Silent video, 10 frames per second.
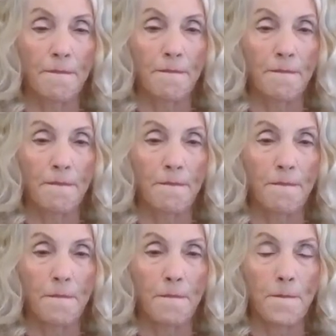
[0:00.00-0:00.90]

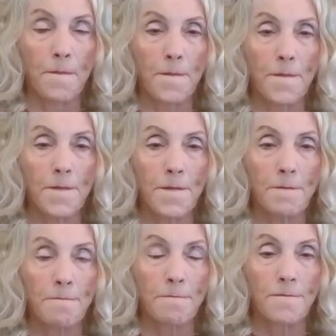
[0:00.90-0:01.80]

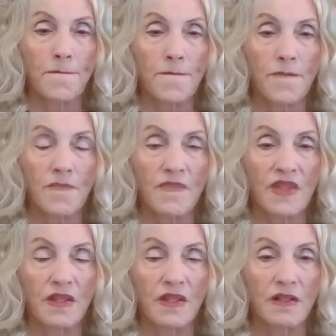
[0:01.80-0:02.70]

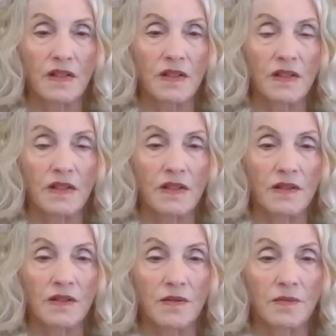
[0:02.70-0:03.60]

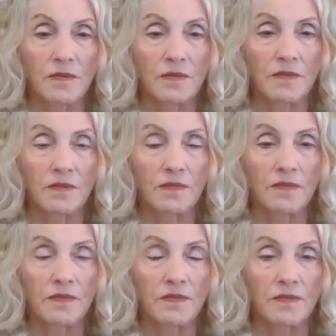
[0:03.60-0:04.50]

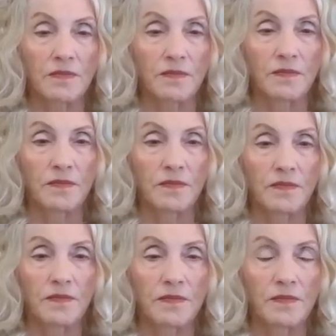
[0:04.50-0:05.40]

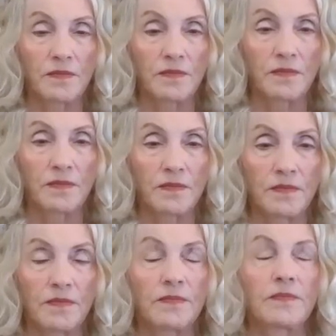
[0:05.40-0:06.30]

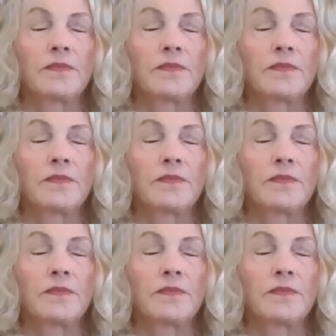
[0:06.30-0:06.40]
No words are spoken by the person on screen.